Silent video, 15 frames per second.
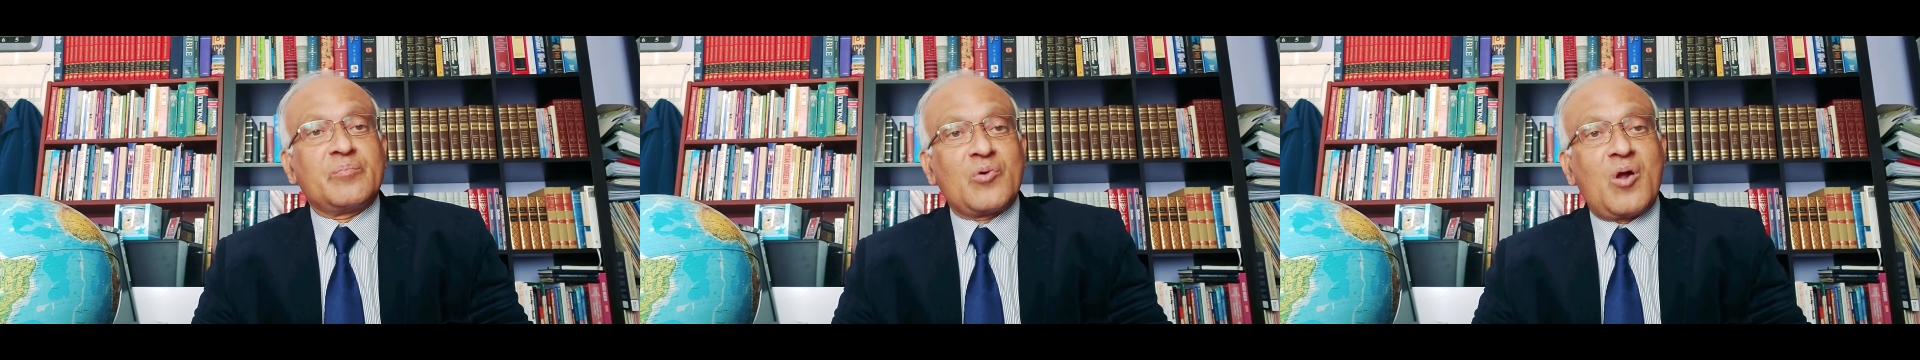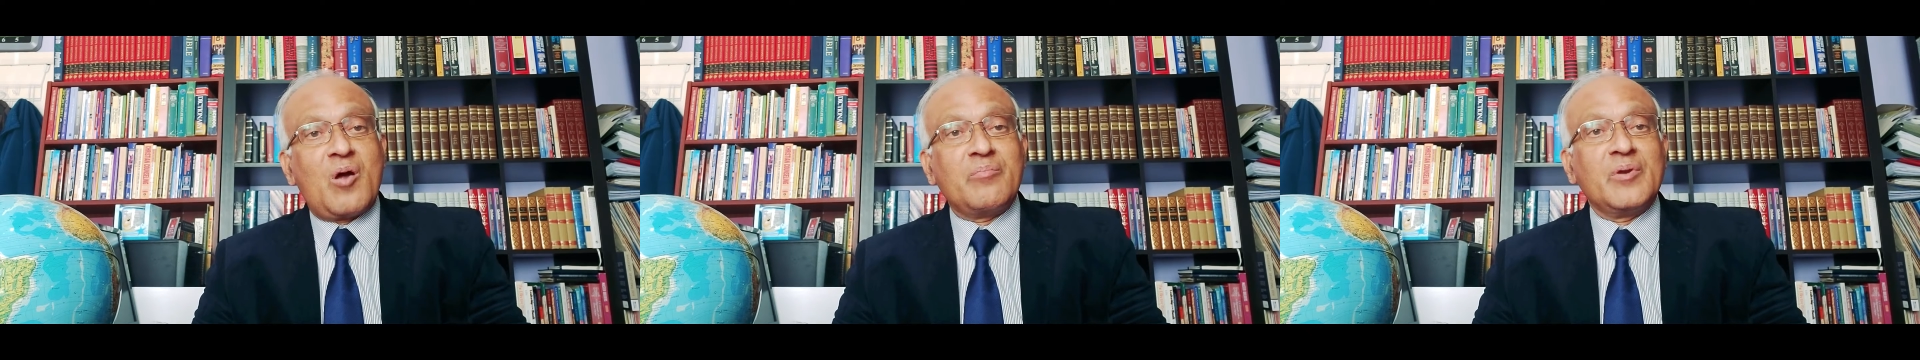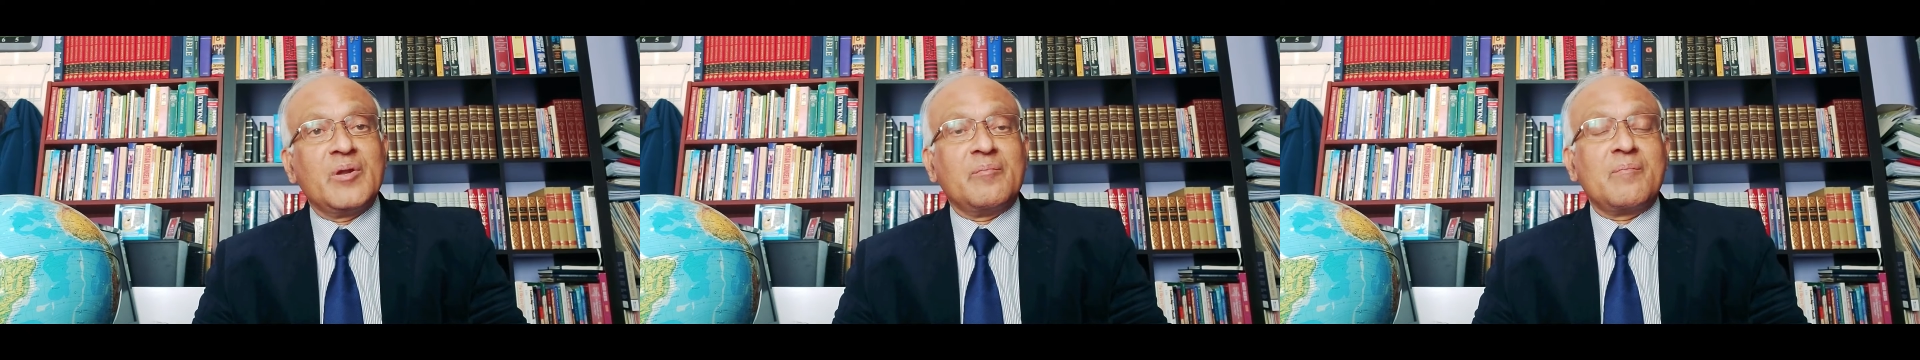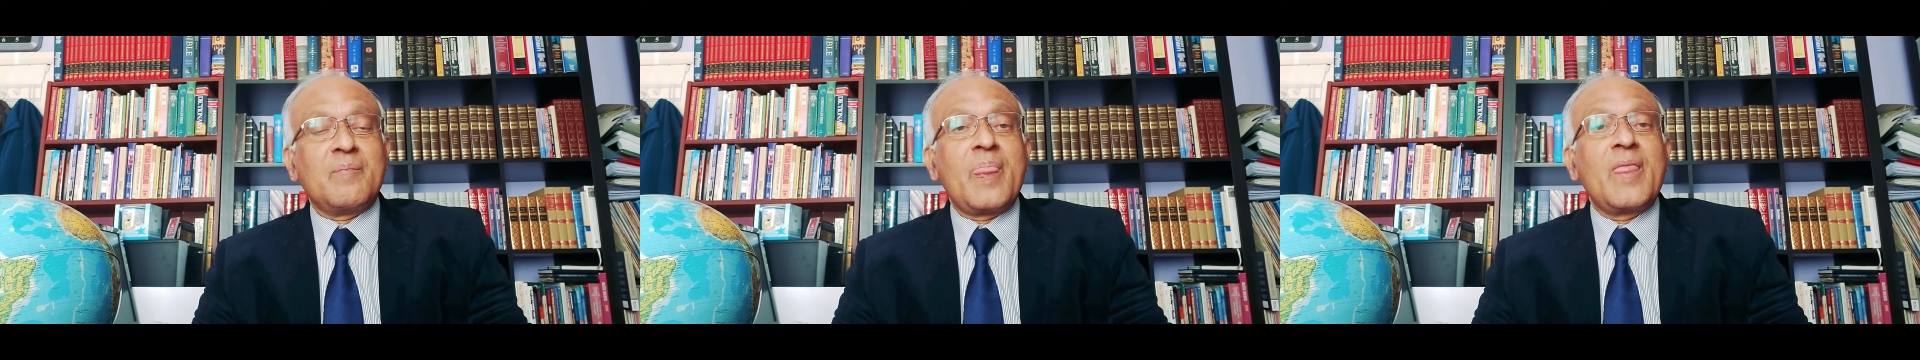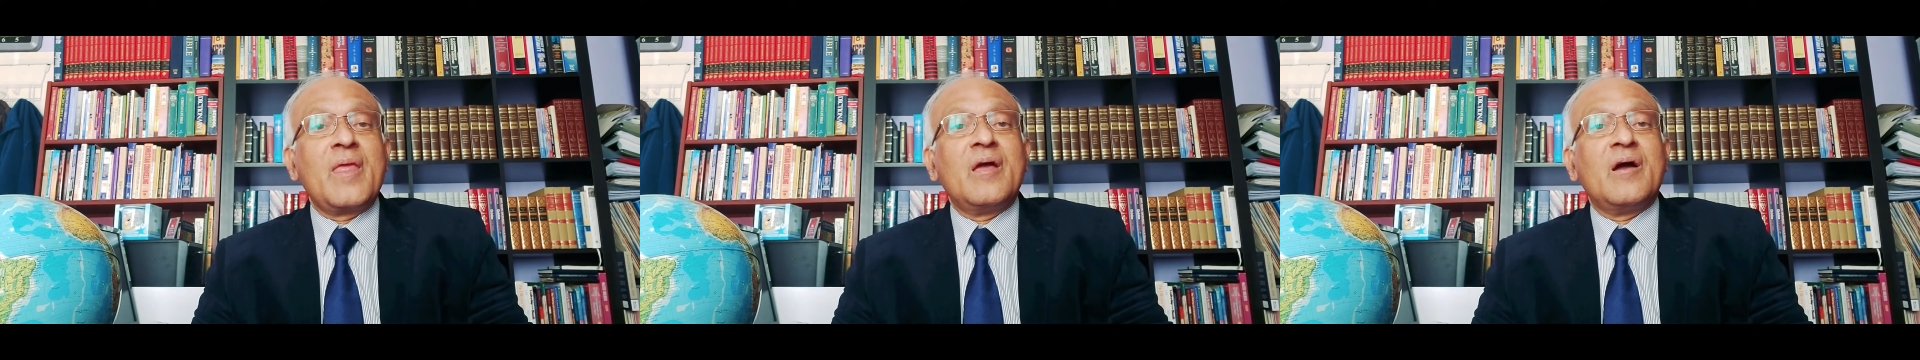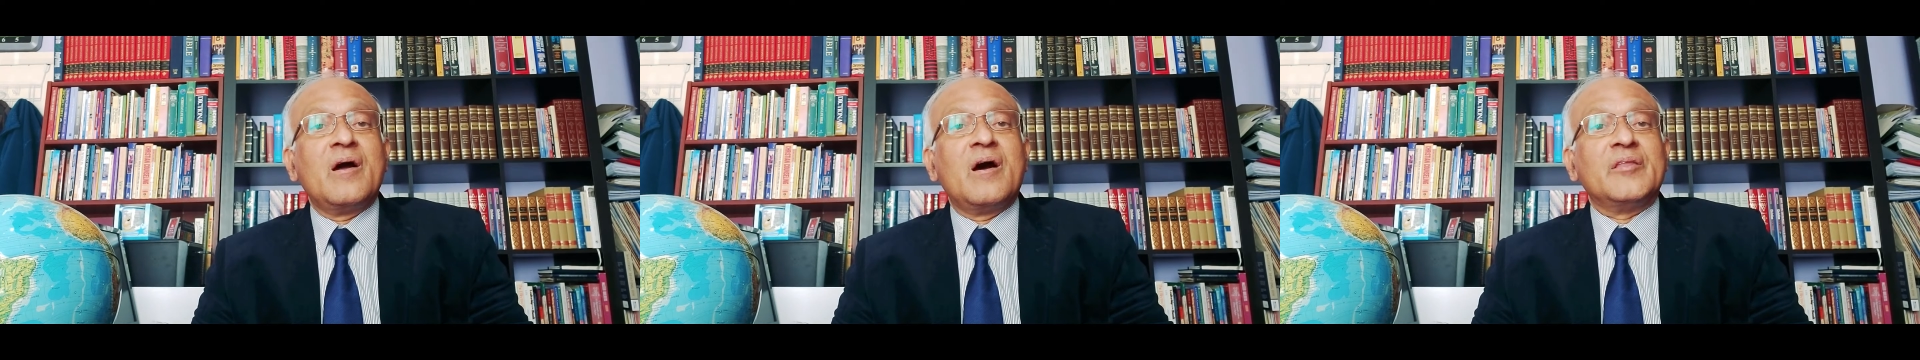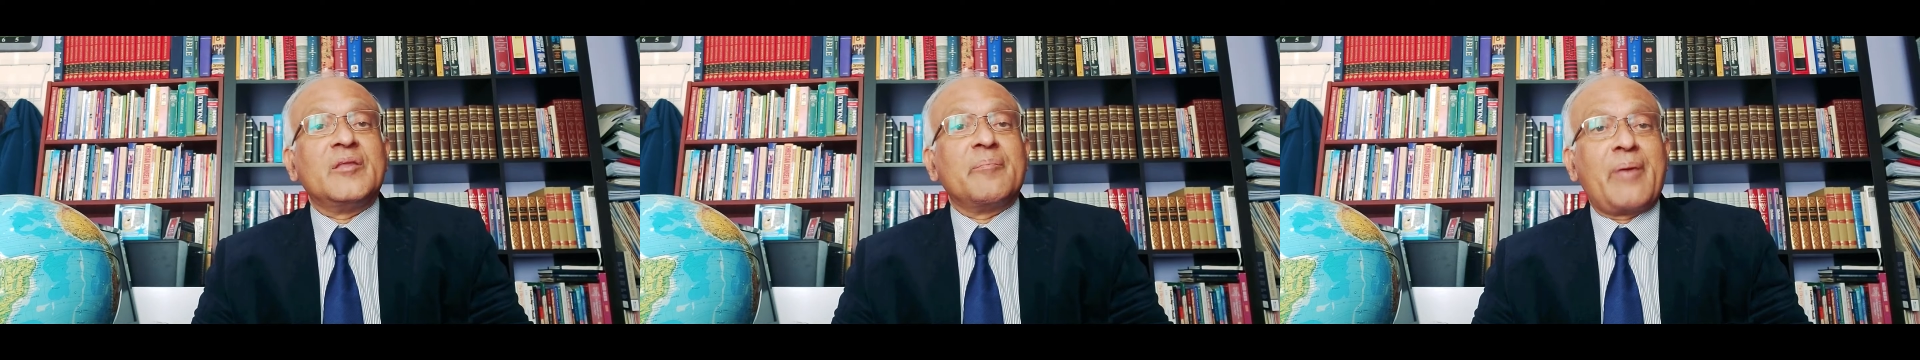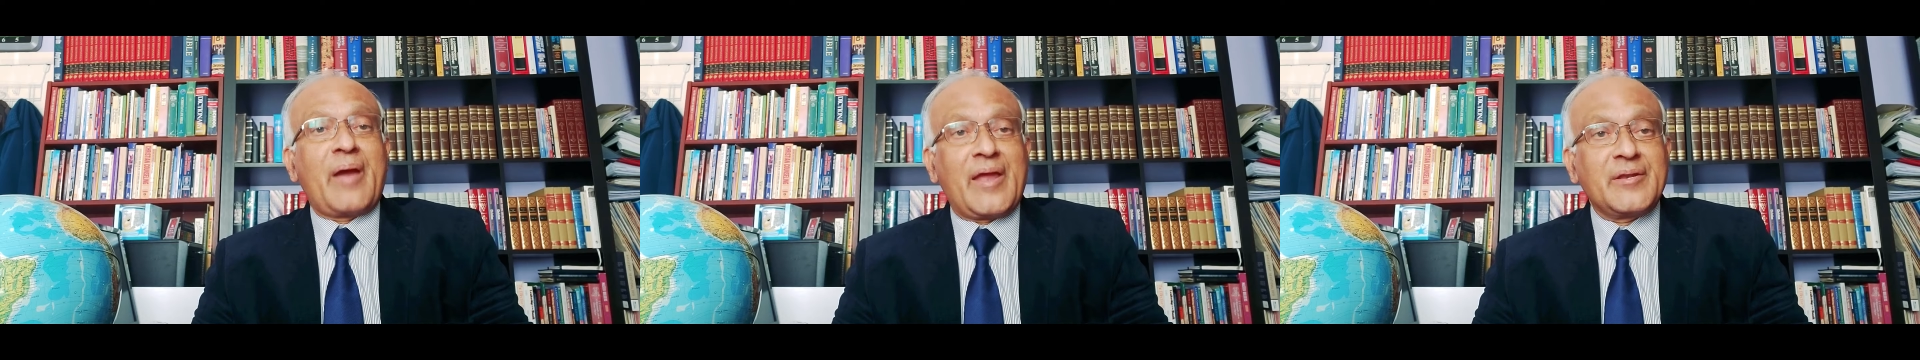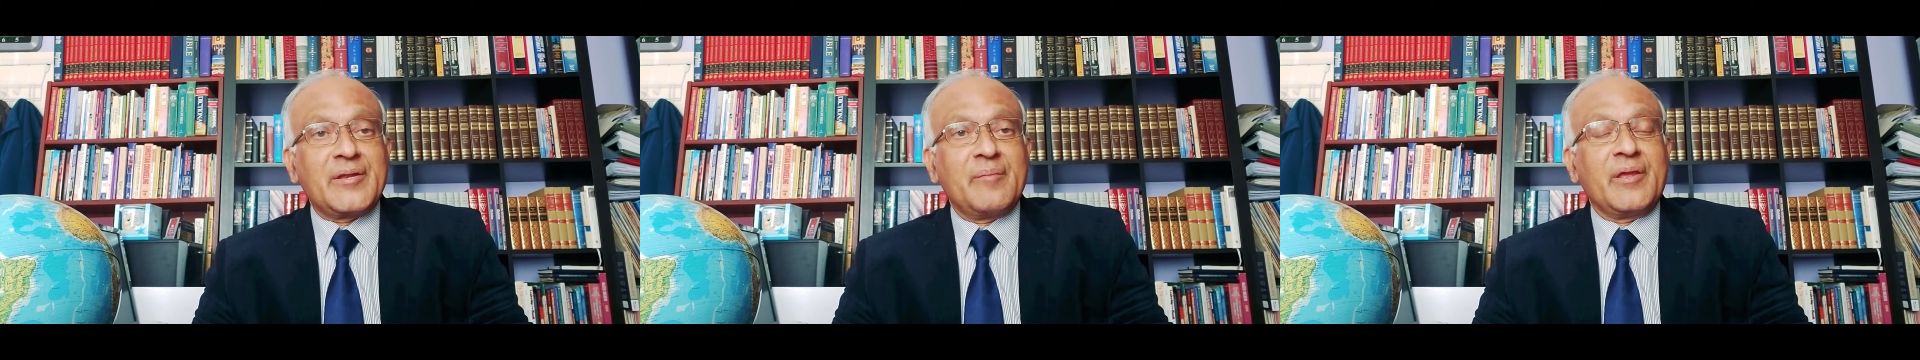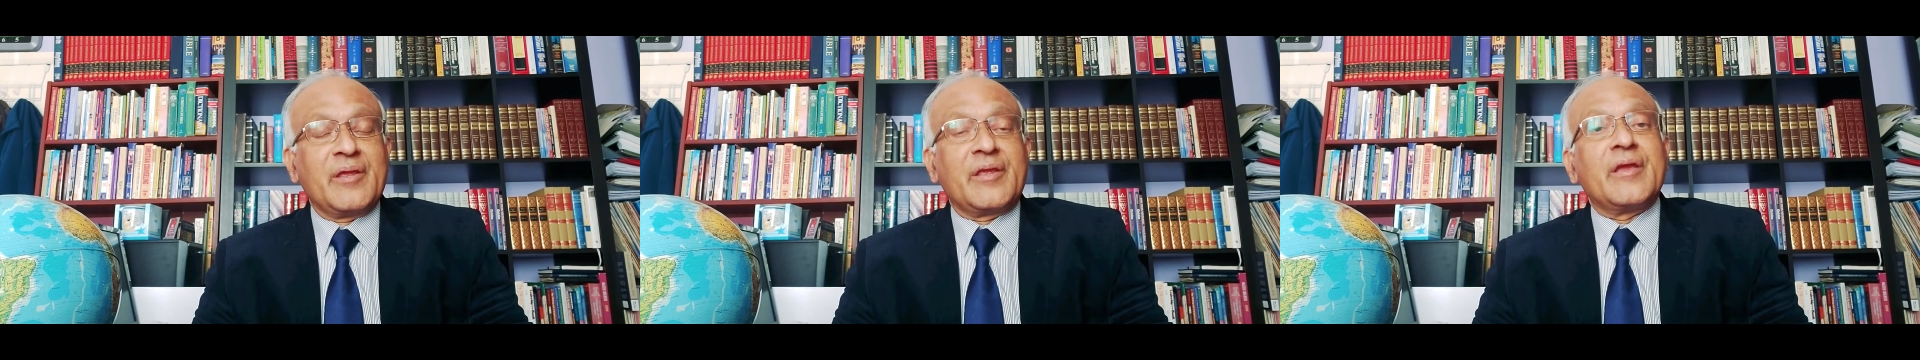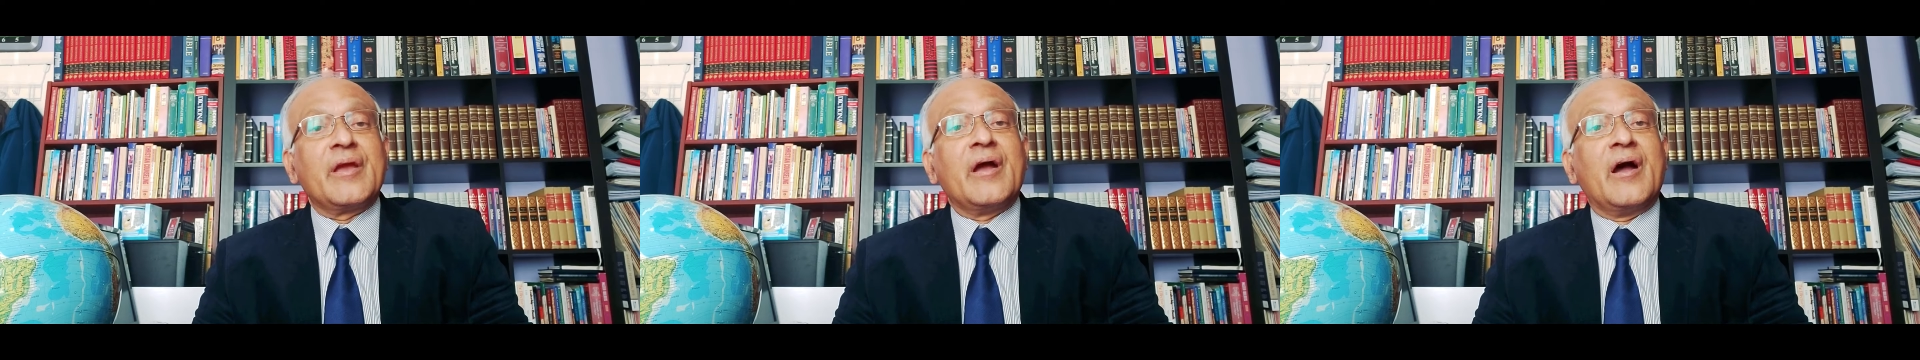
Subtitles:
problem of the pandemic,